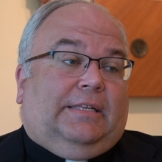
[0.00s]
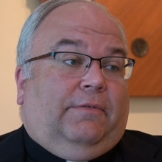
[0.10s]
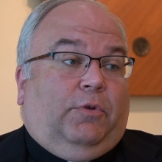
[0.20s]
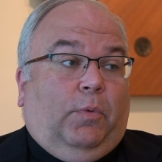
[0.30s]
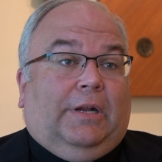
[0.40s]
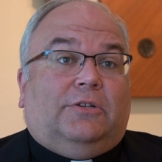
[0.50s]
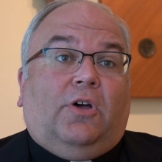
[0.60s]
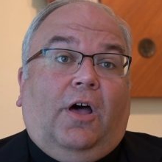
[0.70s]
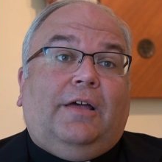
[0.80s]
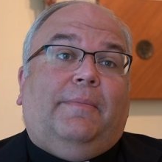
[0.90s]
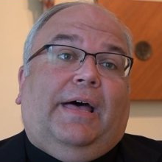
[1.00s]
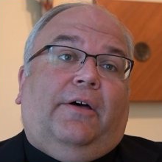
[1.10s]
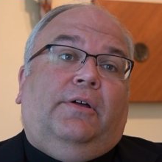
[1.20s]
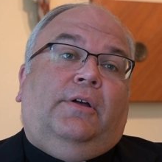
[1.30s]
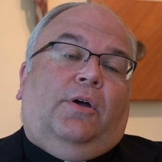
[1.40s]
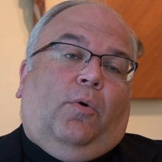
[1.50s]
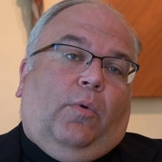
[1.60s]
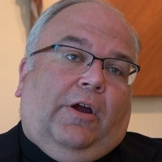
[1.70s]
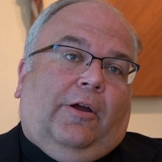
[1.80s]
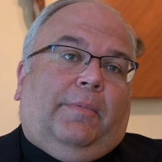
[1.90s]
And if you want to talk about
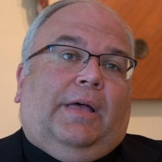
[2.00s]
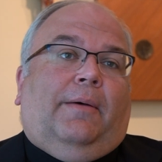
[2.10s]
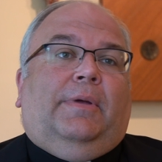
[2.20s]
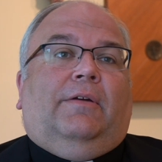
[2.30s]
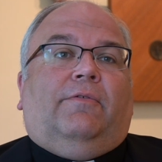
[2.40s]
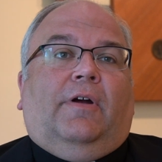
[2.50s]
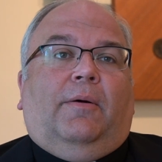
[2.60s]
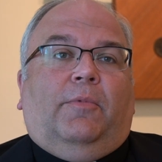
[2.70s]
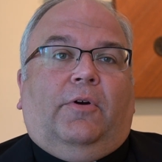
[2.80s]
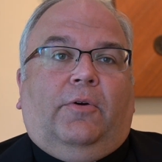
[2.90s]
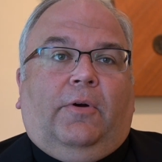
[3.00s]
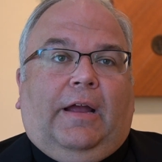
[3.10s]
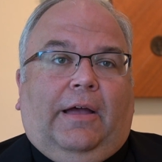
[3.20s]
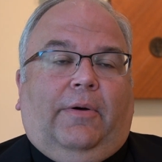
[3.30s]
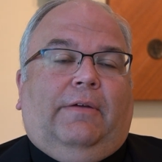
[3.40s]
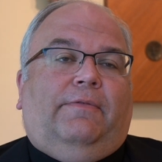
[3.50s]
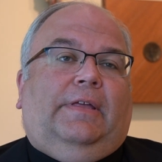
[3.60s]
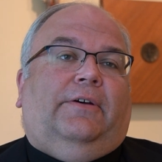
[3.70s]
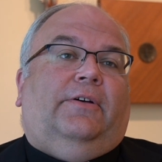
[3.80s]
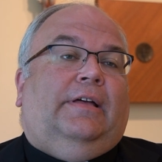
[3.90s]
where I'm coming from or how I
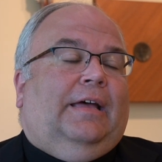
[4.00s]
feel,